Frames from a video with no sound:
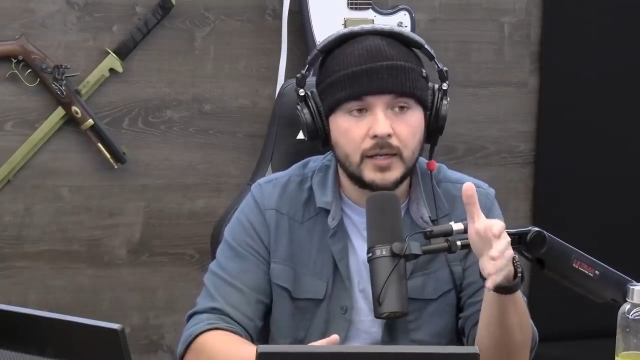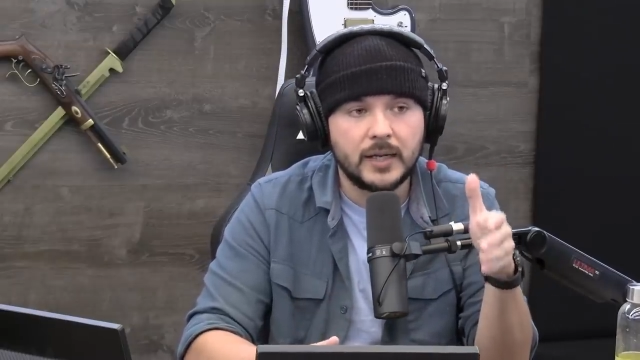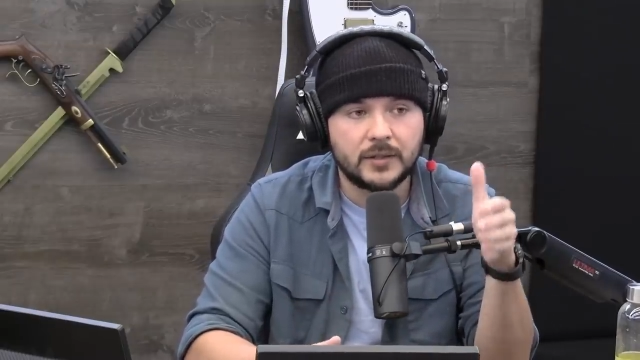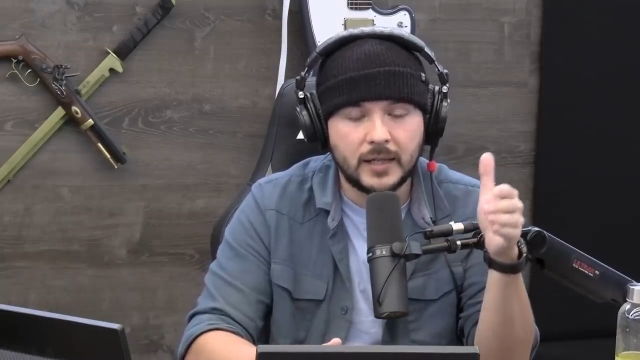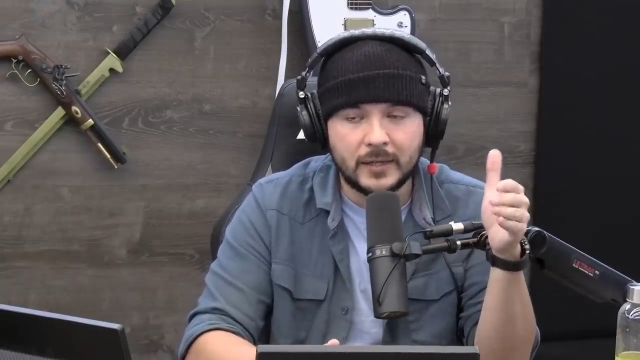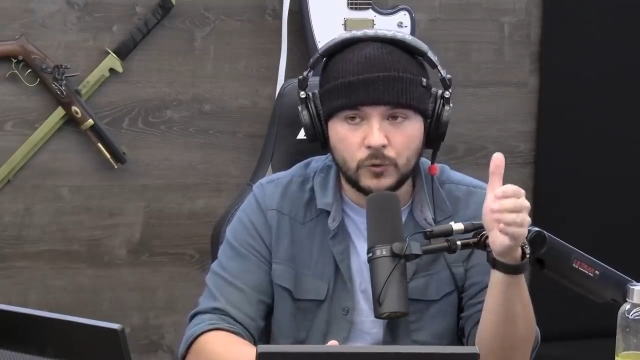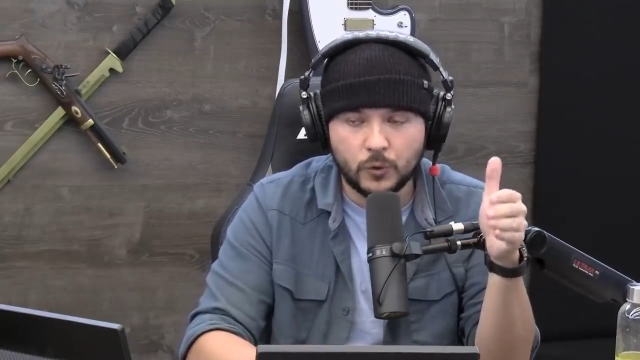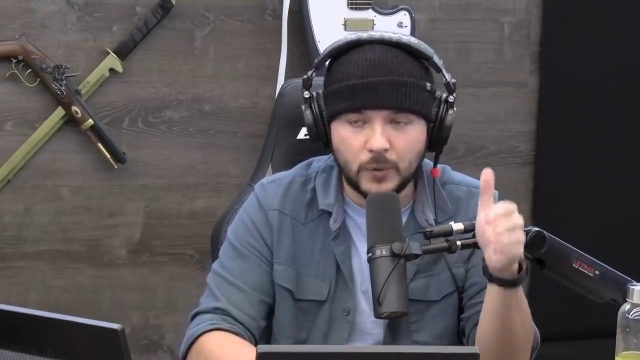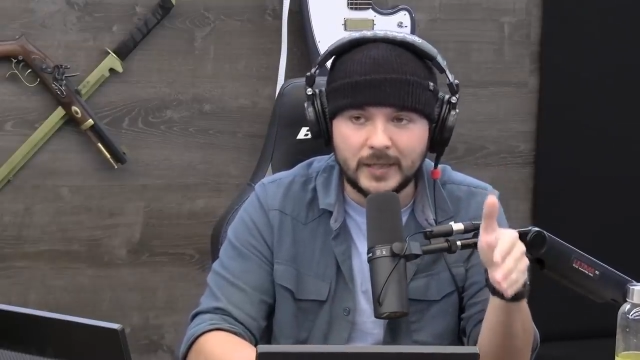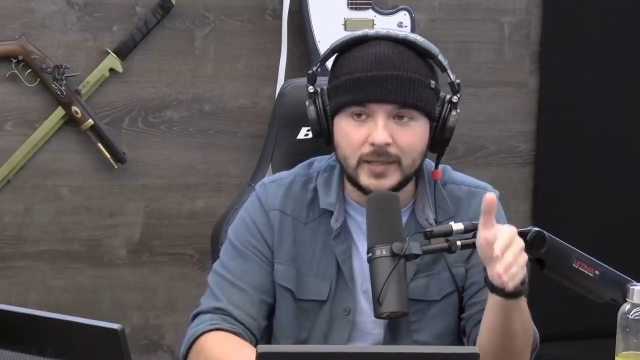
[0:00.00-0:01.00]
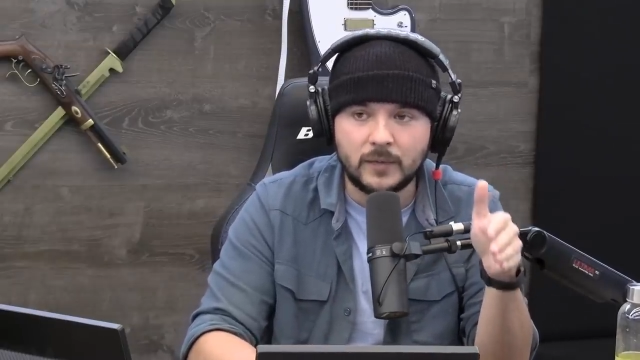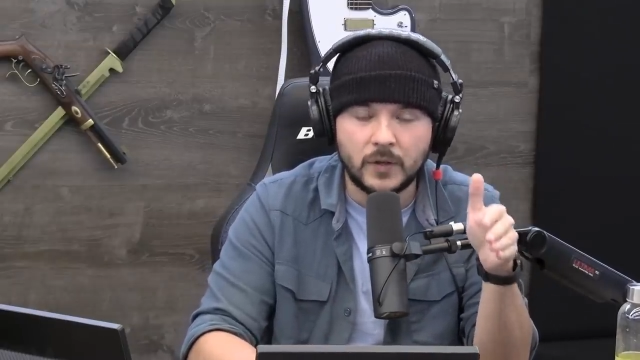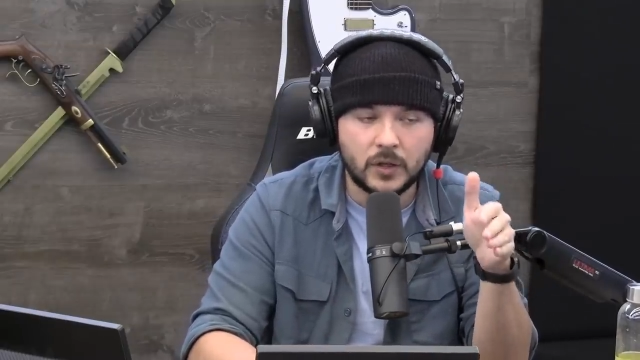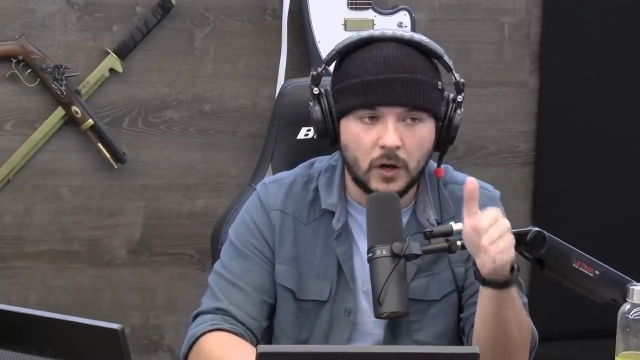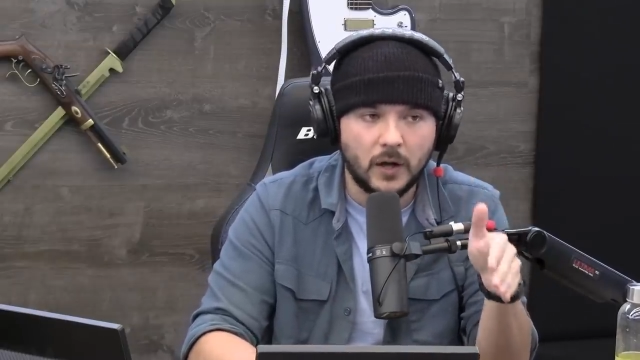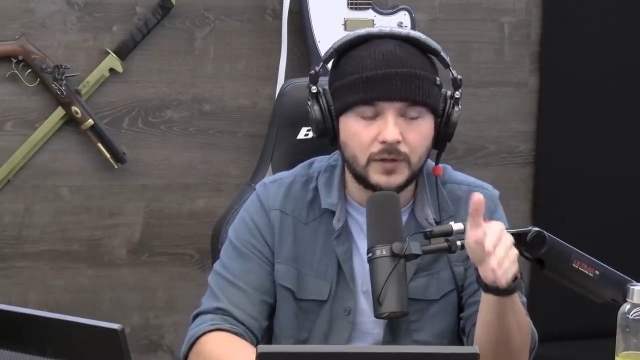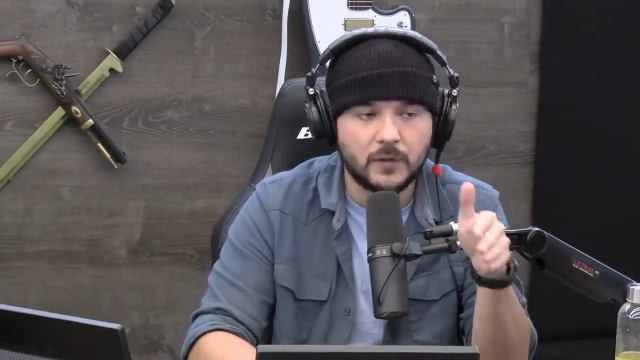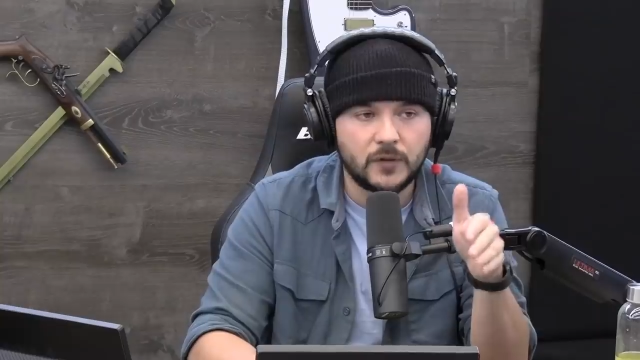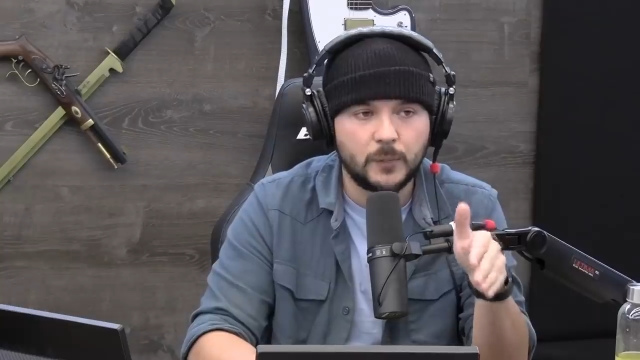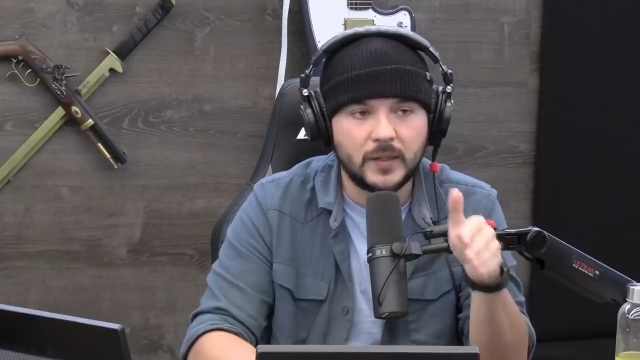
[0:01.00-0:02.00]
is increasing the cost
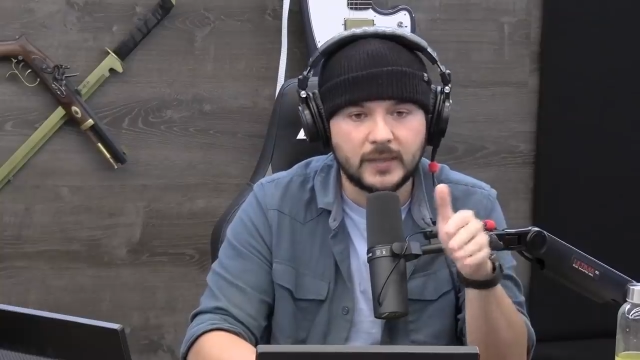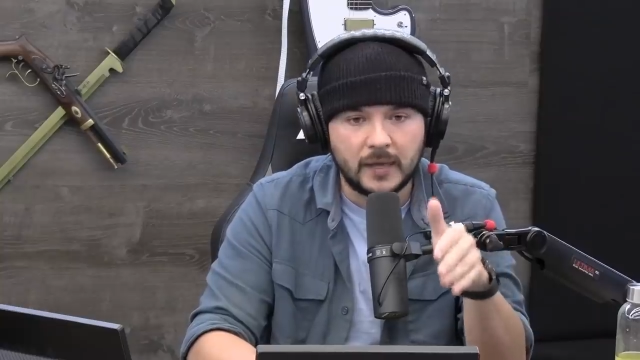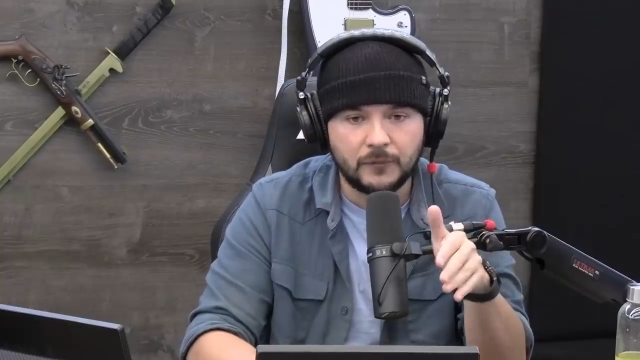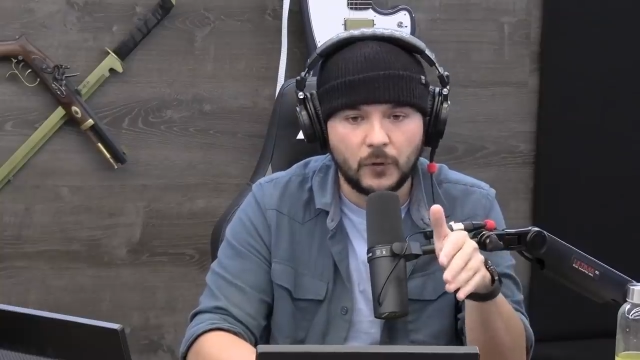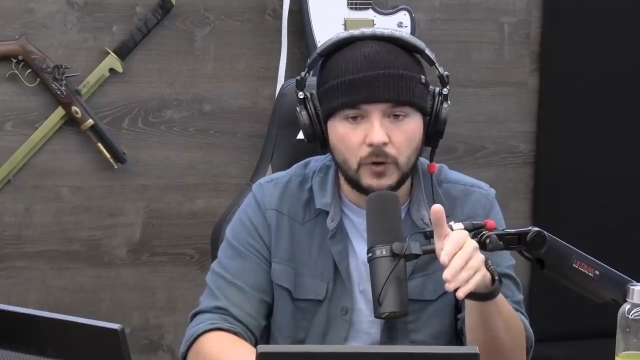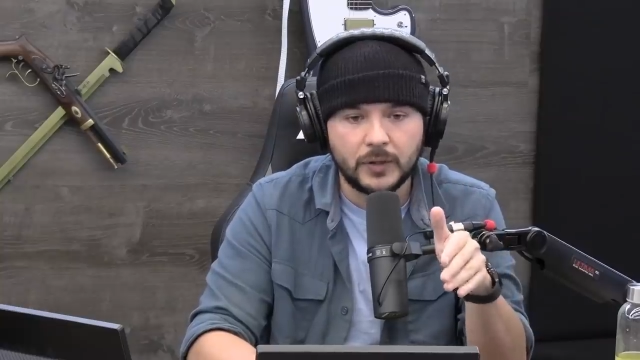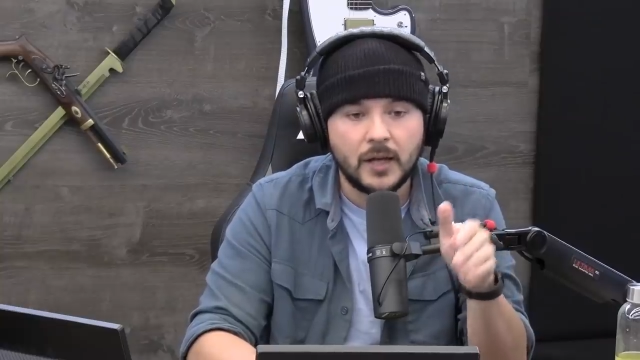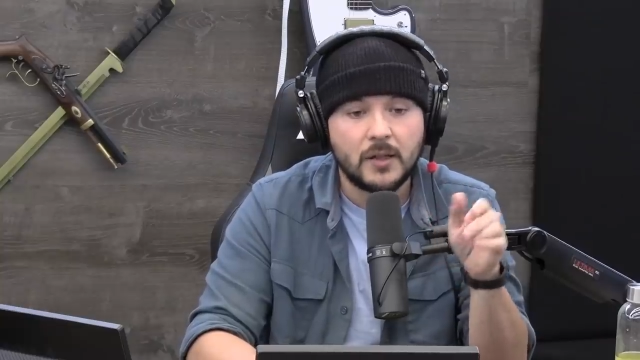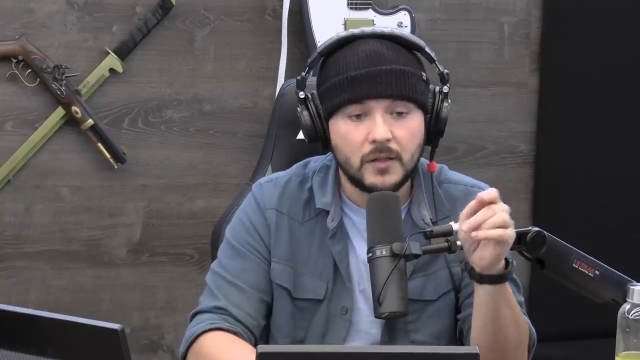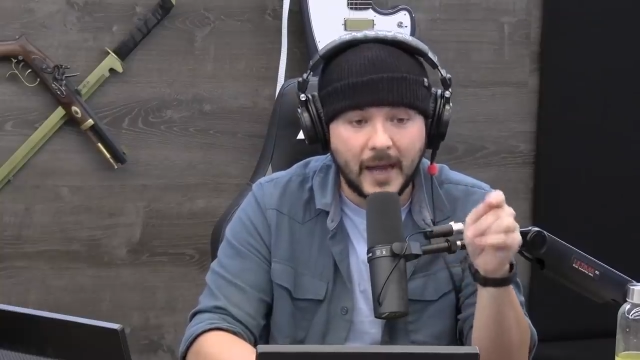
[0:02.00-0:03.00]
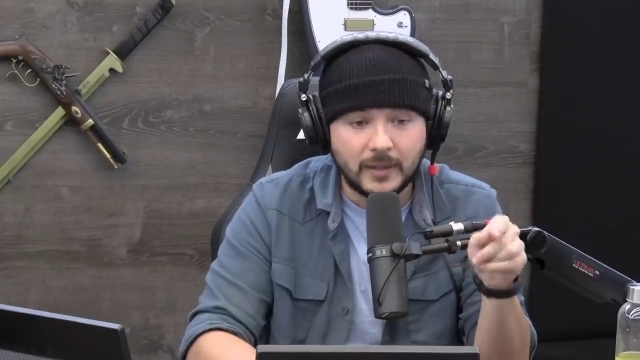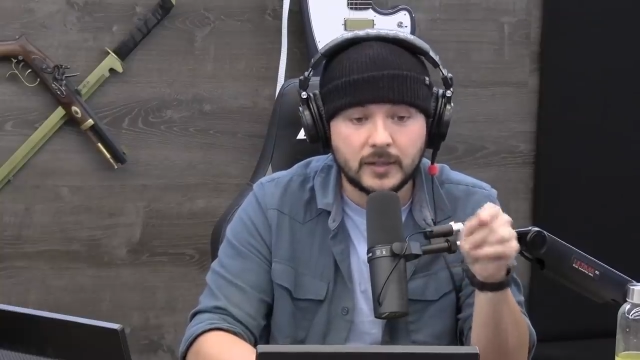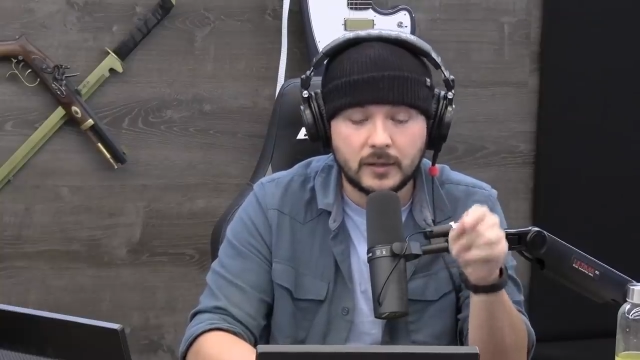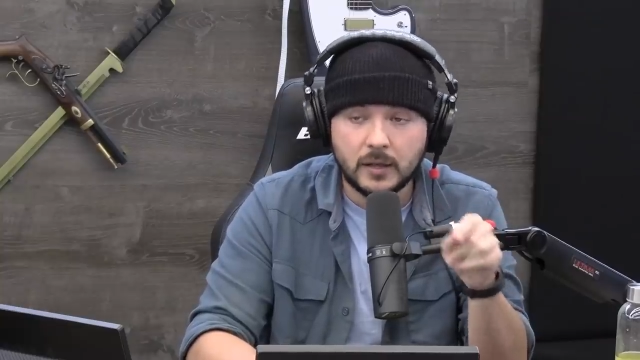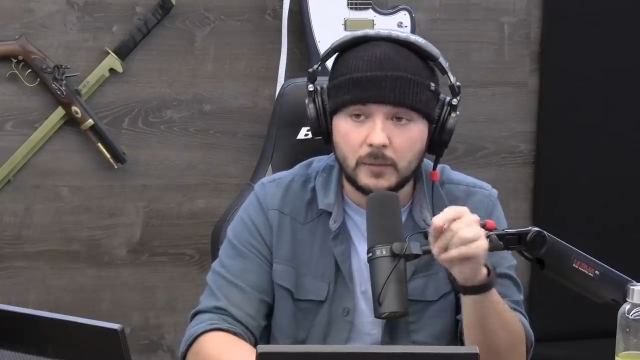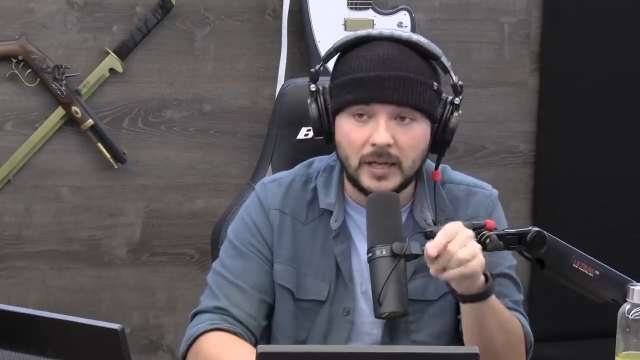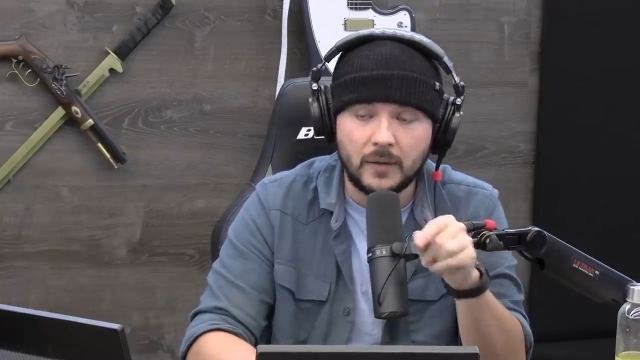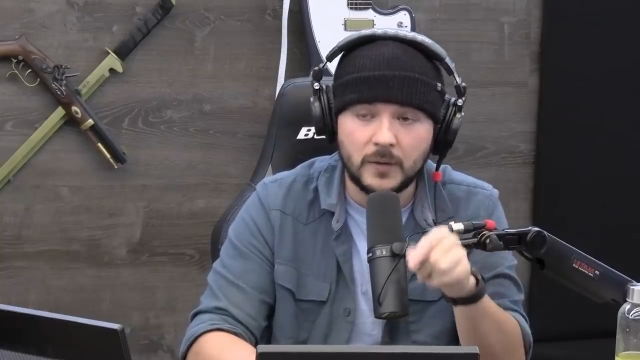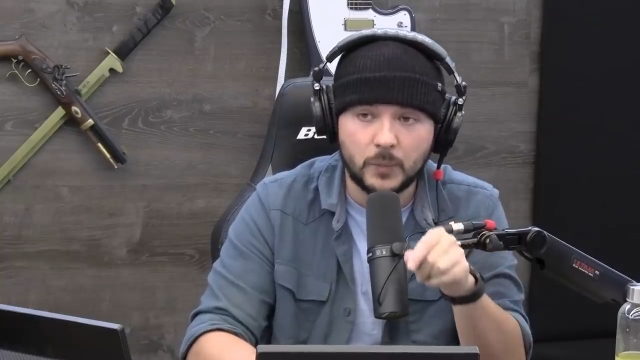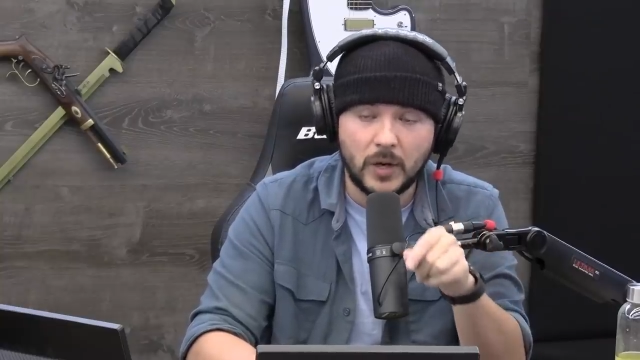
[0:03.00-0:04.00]
of shipping tenfold. That's going to come down
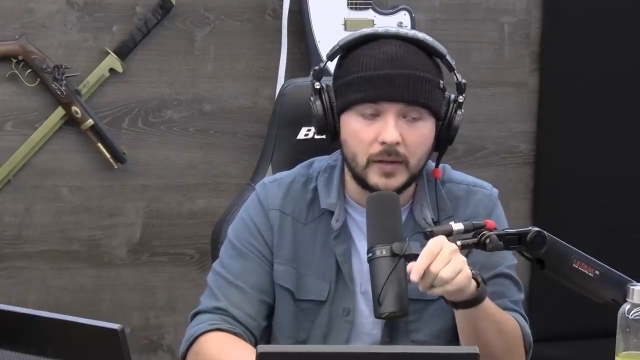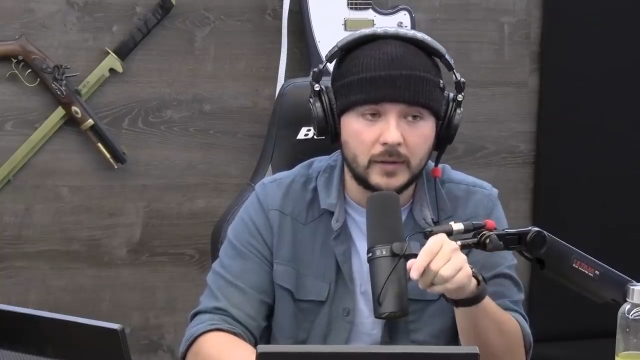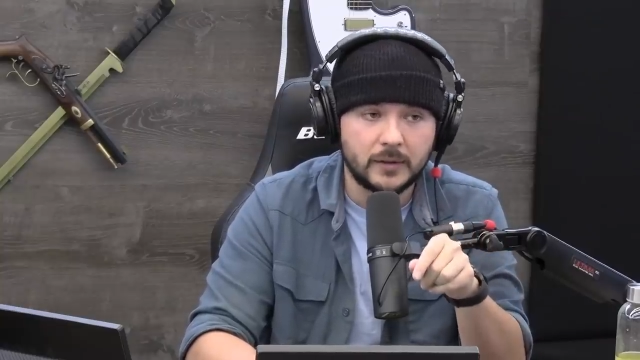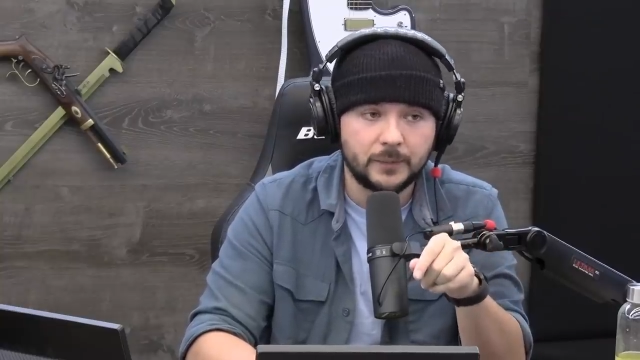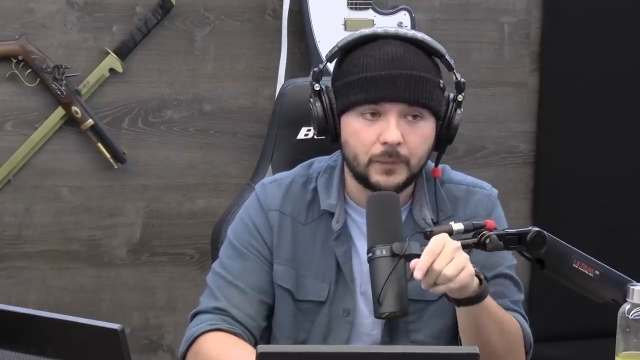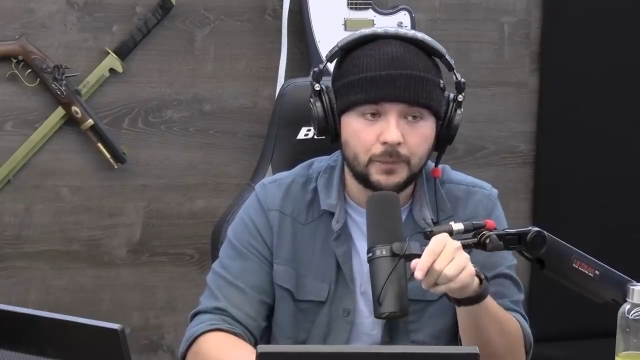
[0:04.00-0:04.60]
in this product.